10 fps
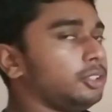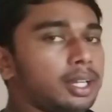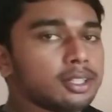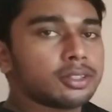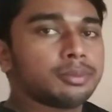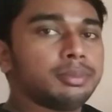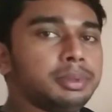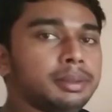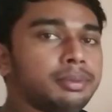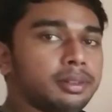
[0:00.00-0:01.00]
just
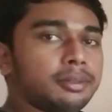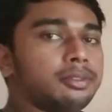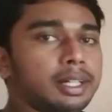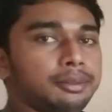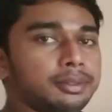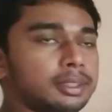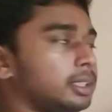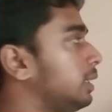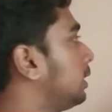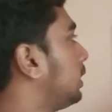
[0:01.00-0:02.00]
before 5
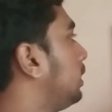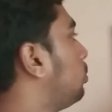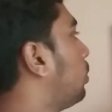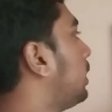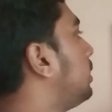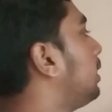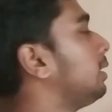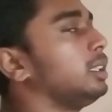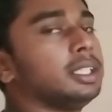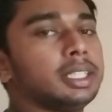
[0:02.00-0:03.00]
is
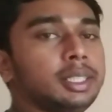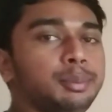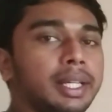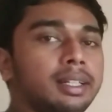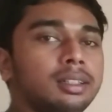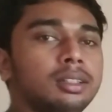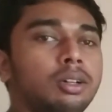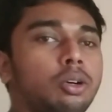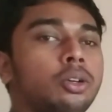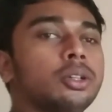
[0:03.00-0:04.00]
whether even
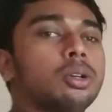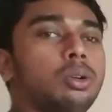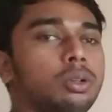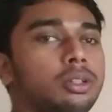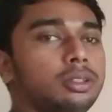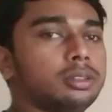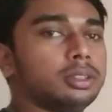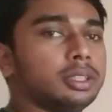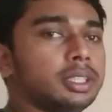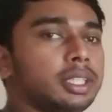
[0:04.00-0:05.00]
or odd.
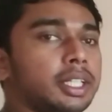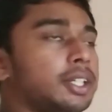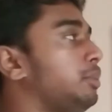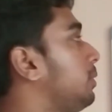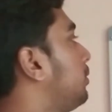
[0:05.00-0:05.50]
If